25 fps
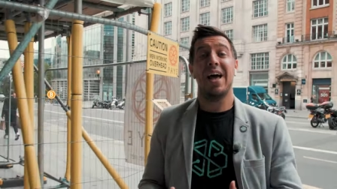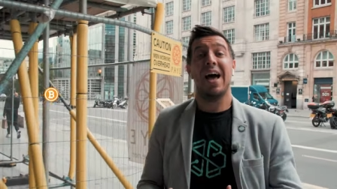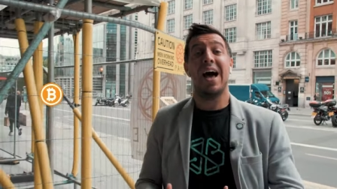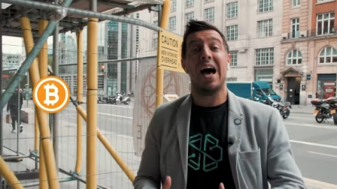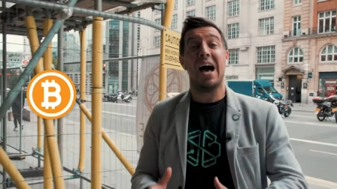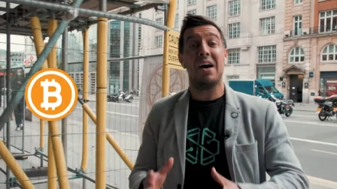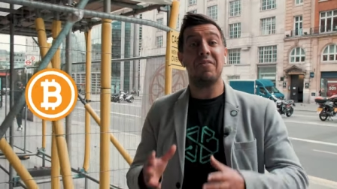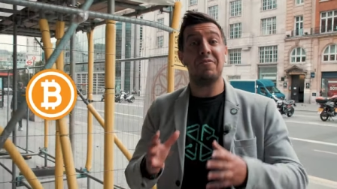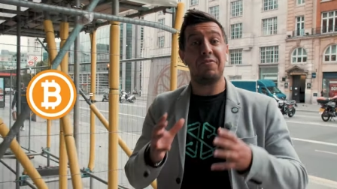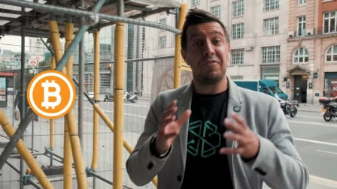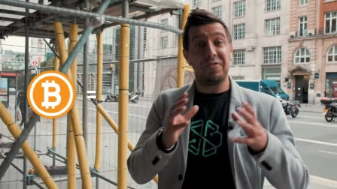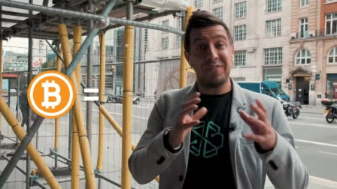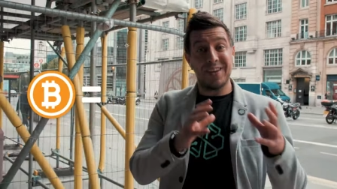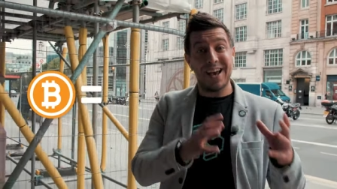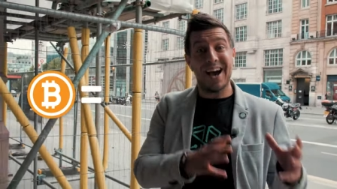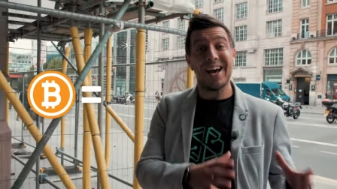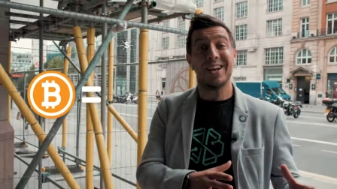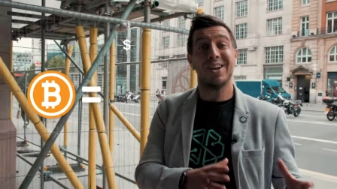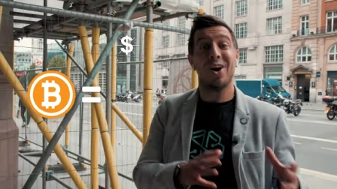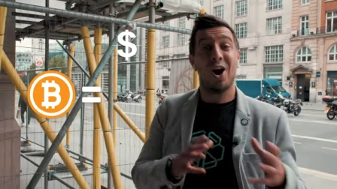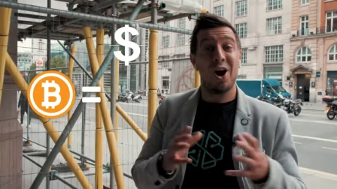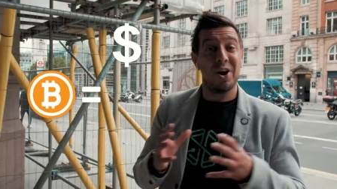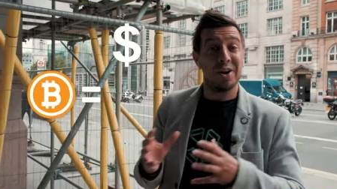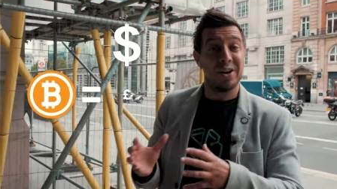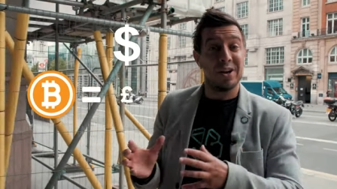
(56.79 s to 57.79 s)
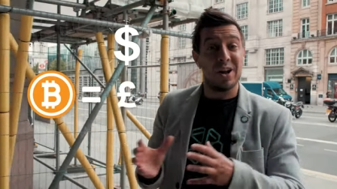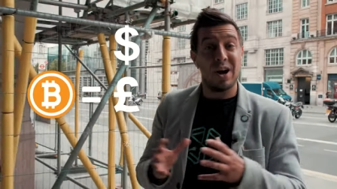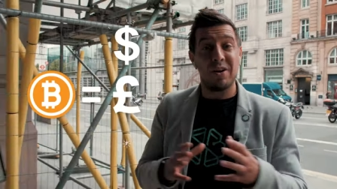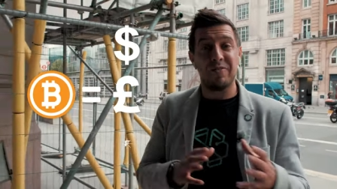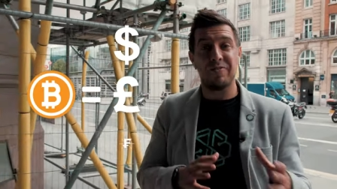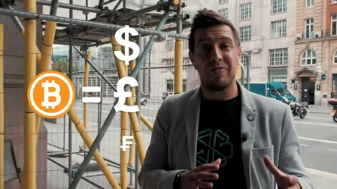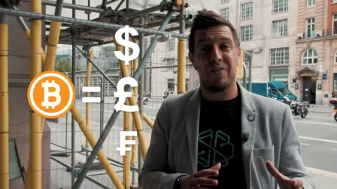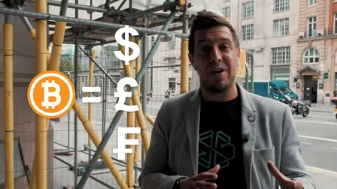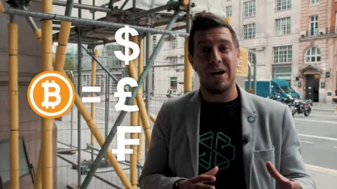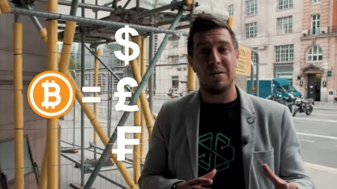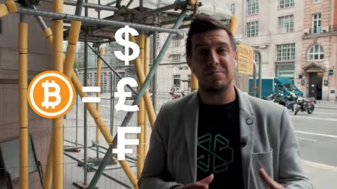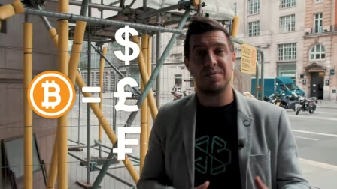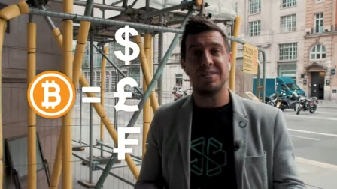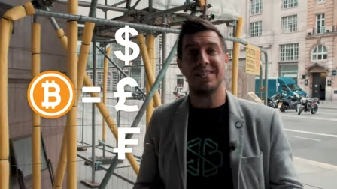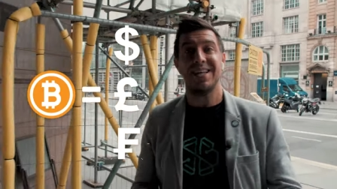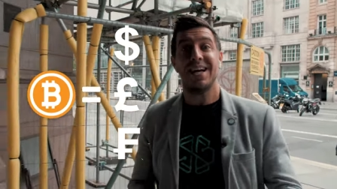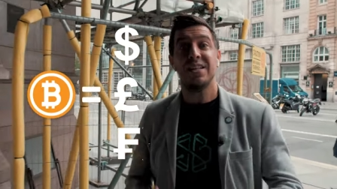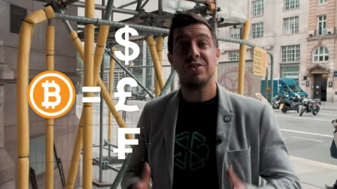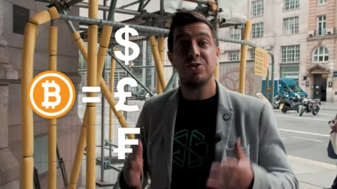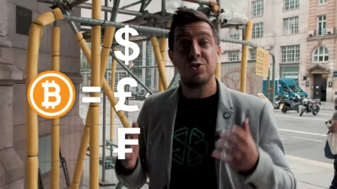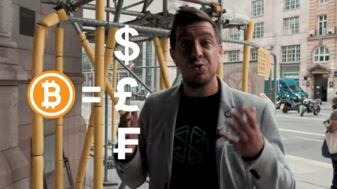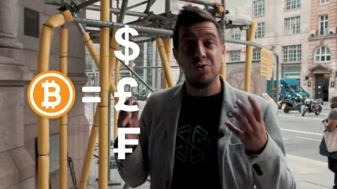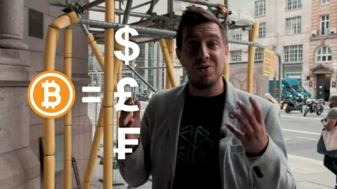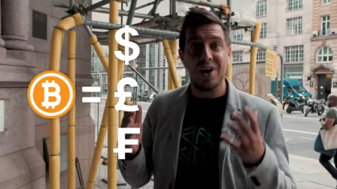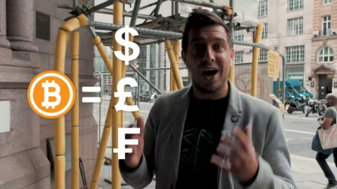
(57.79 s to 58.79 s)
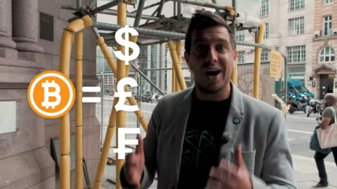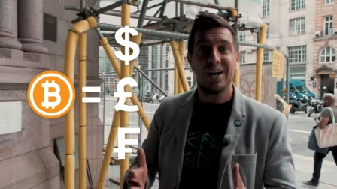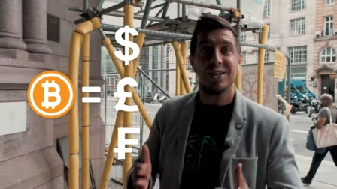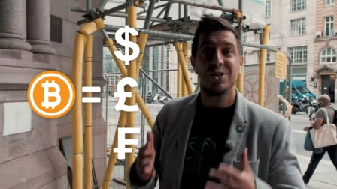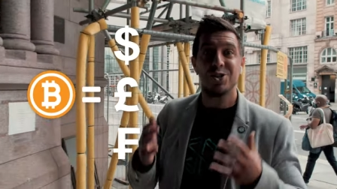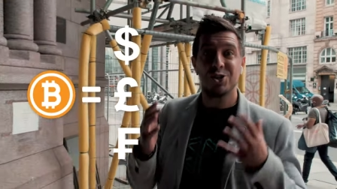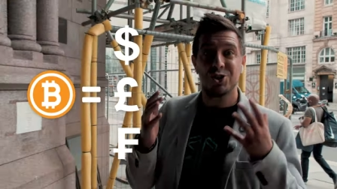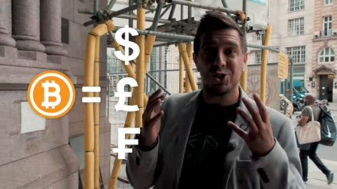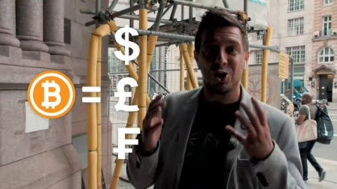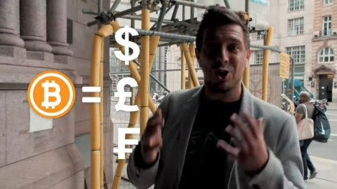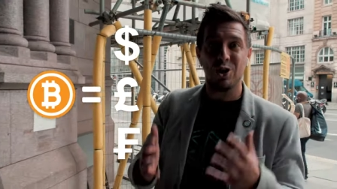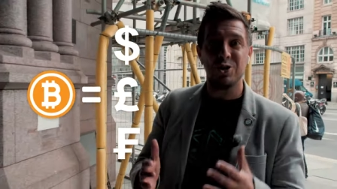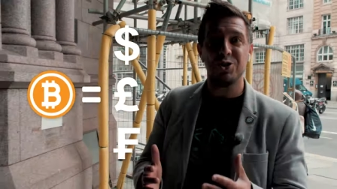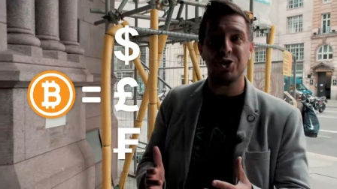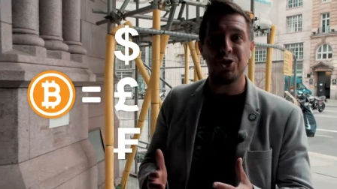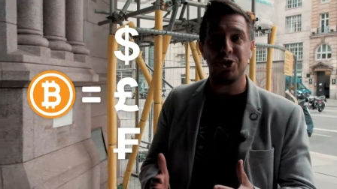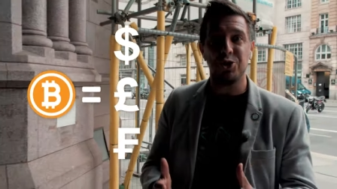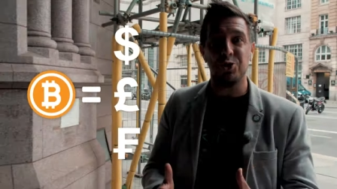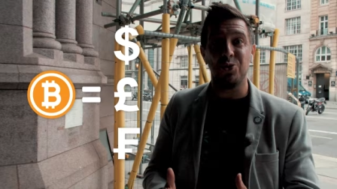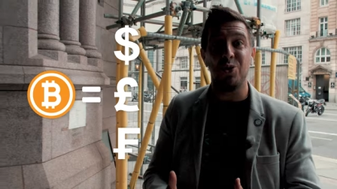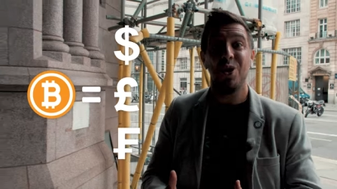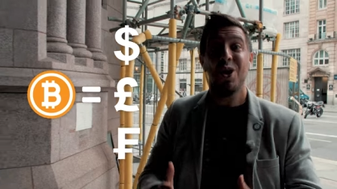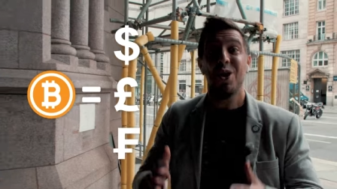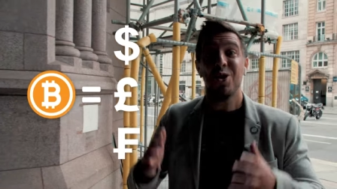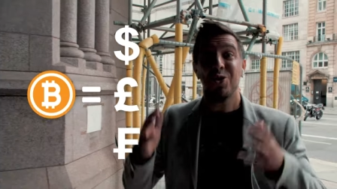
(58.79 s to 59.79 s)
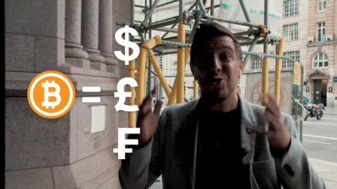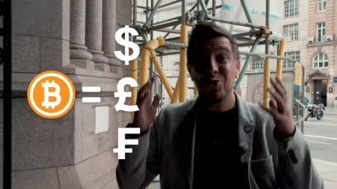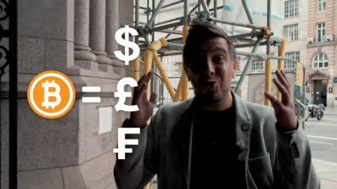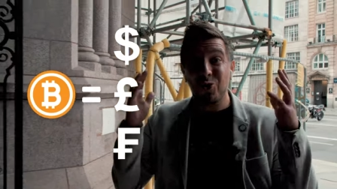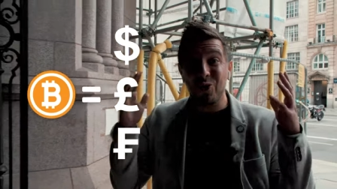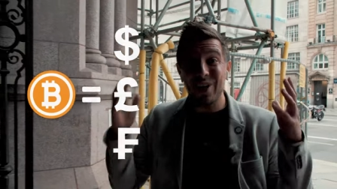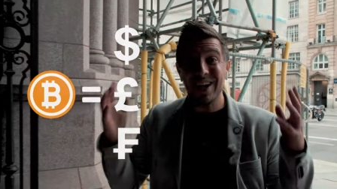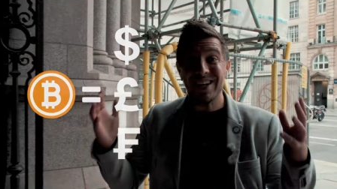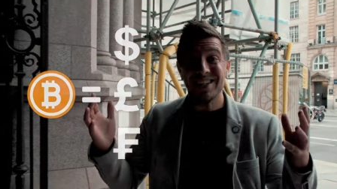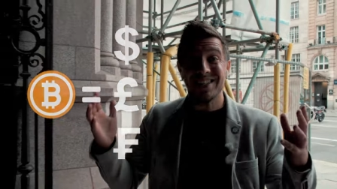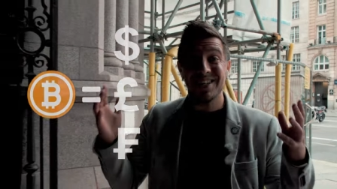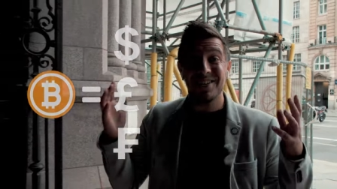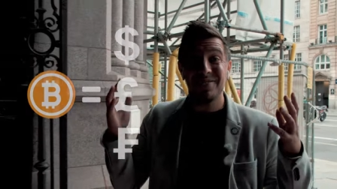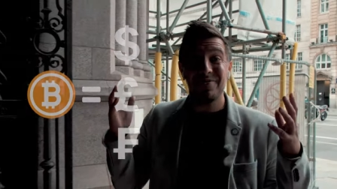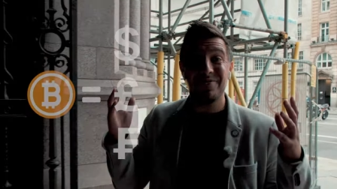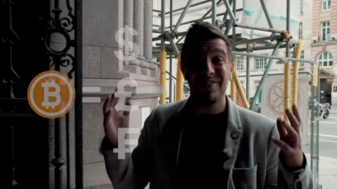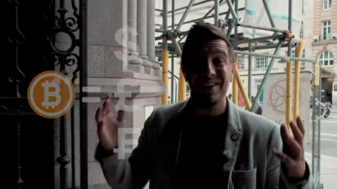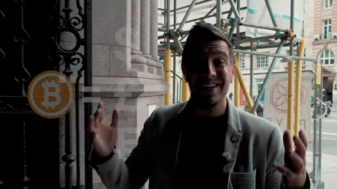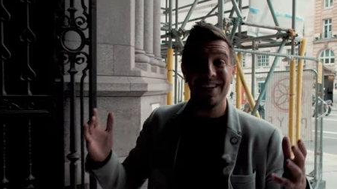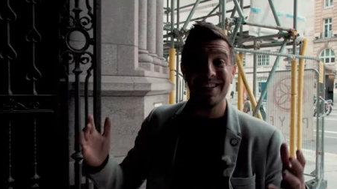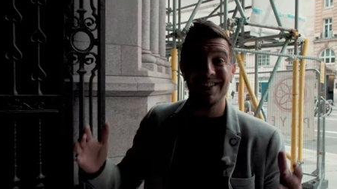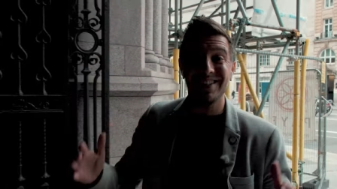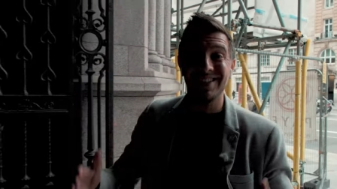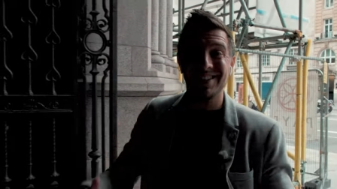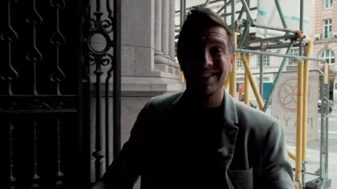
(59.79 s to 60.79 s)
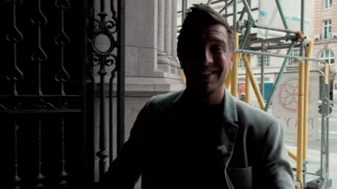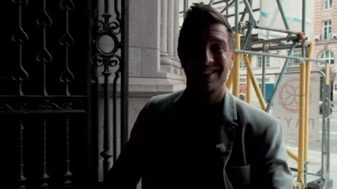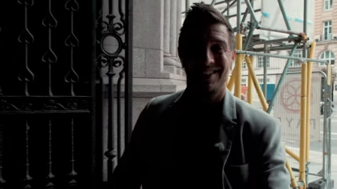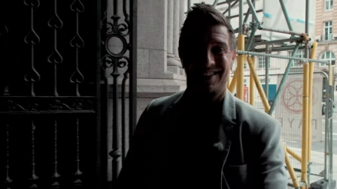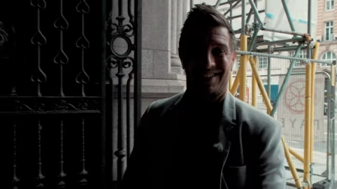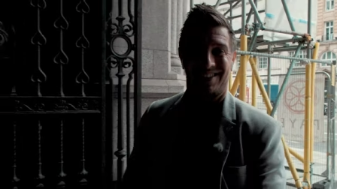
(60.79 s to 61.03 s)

have fiat on and off ramps that do not charge you crazy fees?